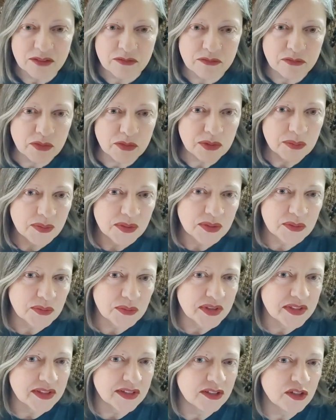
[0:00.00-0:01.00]
of forward
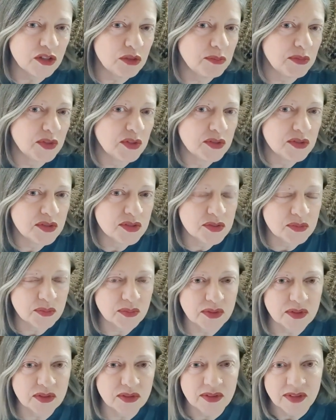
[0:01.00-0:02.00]
where the new moons
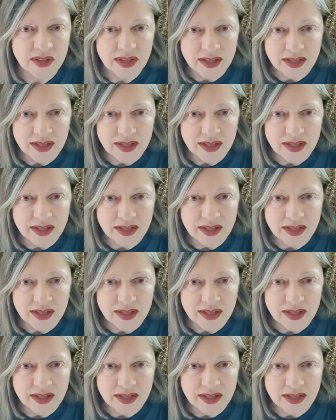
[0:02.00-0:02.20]
will